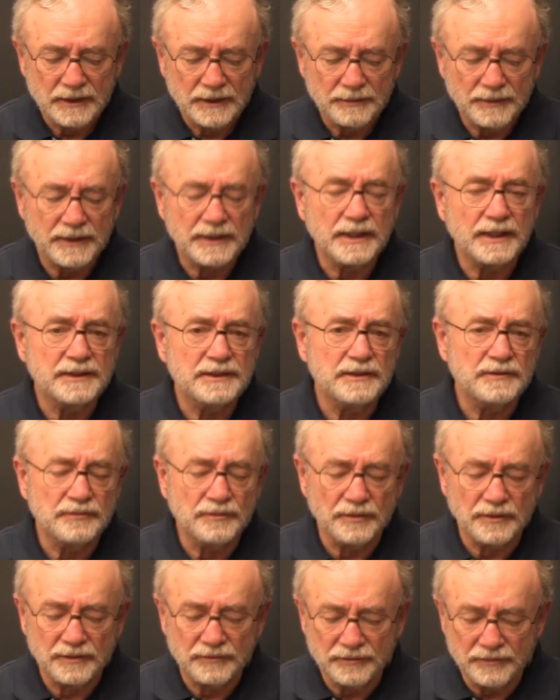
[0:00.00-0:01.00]
By
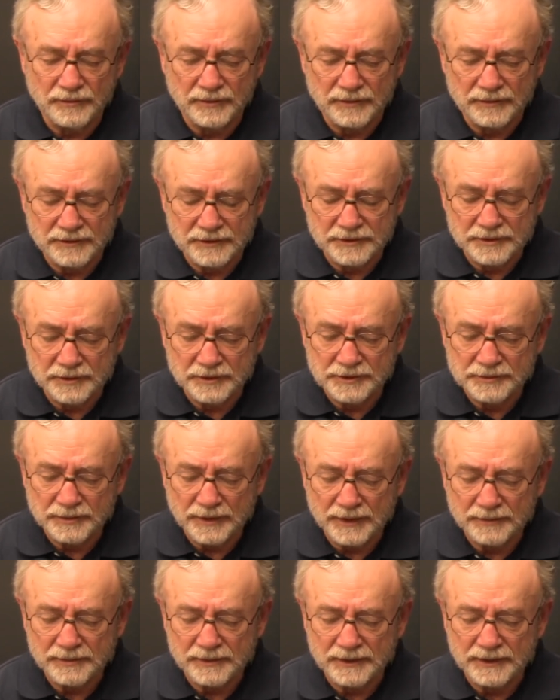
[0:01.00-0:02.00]
1944, the Jewish
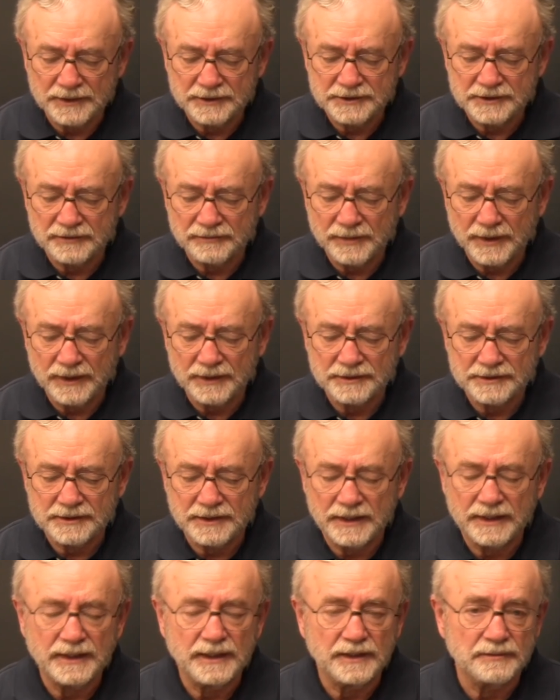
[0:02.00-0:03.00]
population of
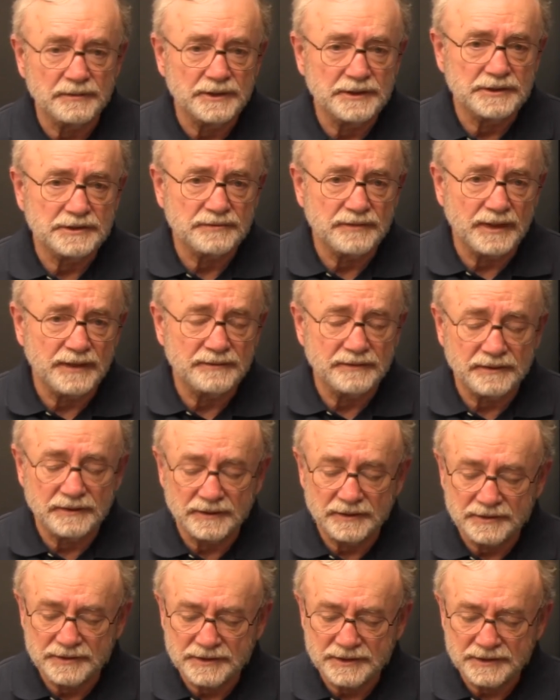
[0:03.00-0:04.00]
Palestine had reached
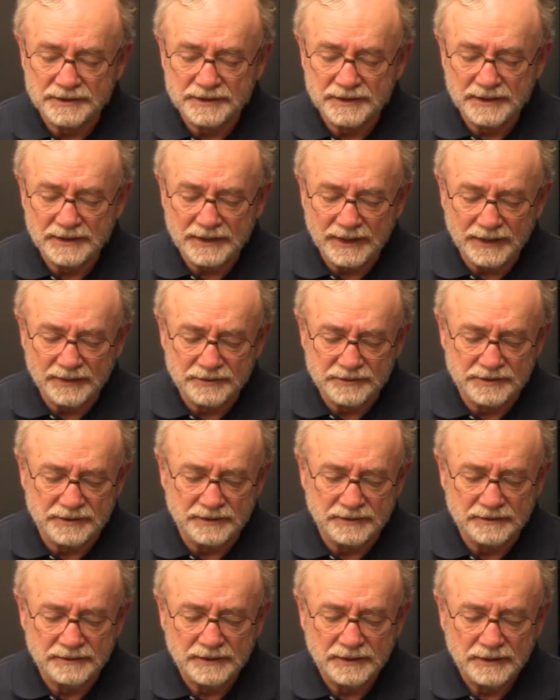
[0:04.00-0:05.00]

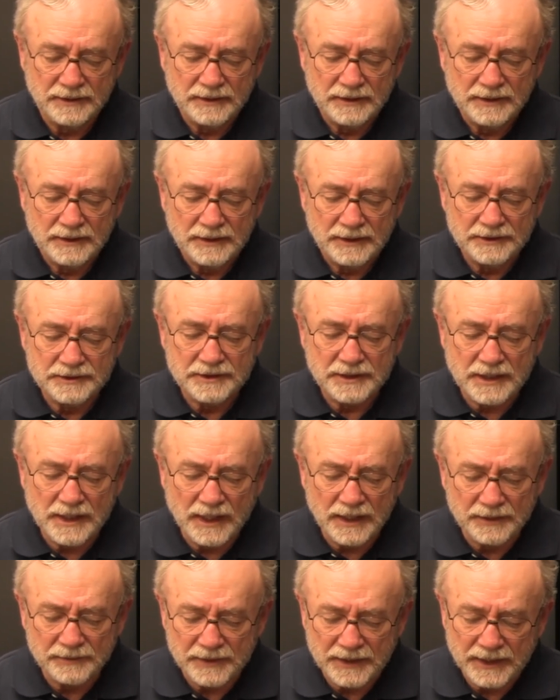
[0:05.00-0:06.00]
560,000. Its
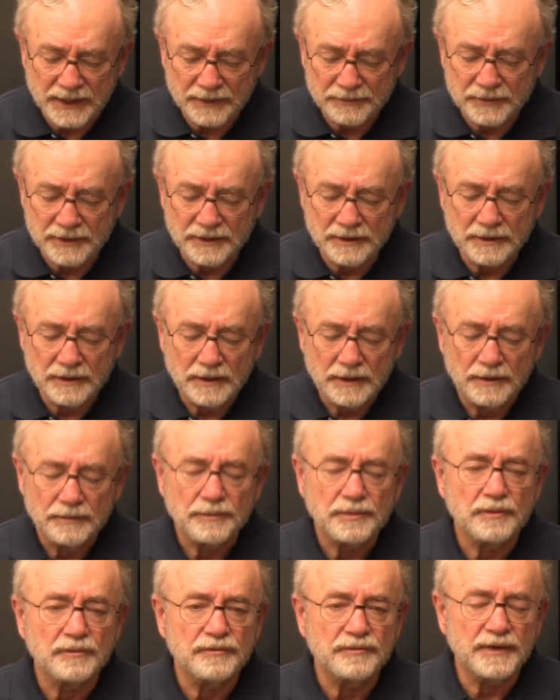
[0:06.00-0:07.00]
economy had been
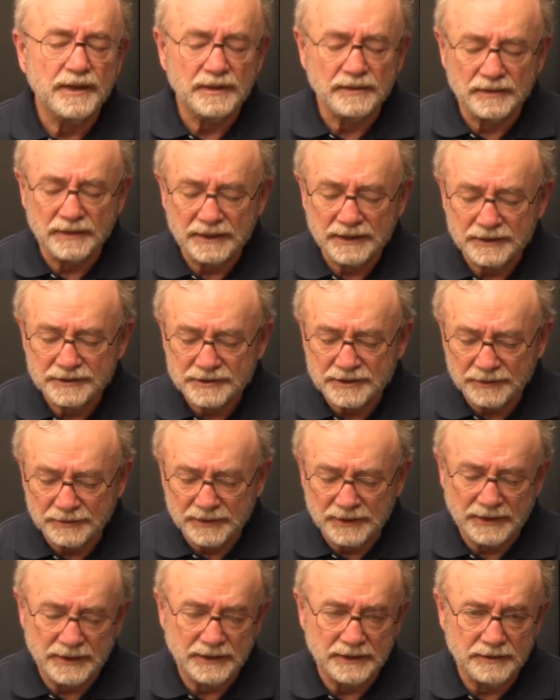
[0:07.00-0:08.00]
profoundly
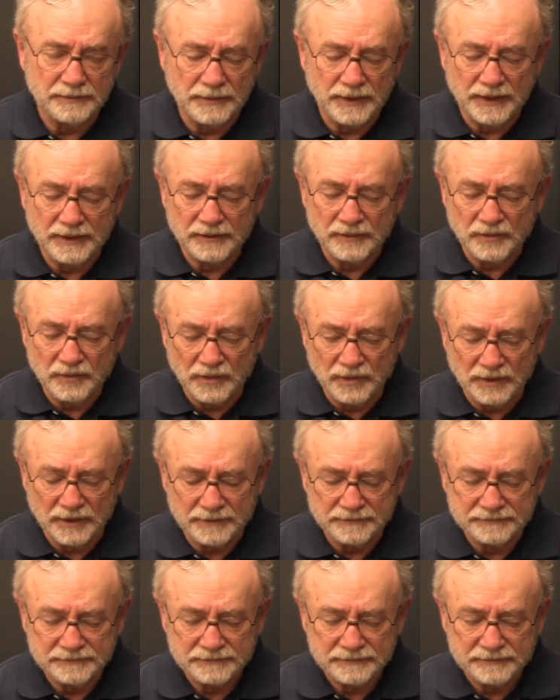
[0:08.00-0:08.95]
stimulated by the war.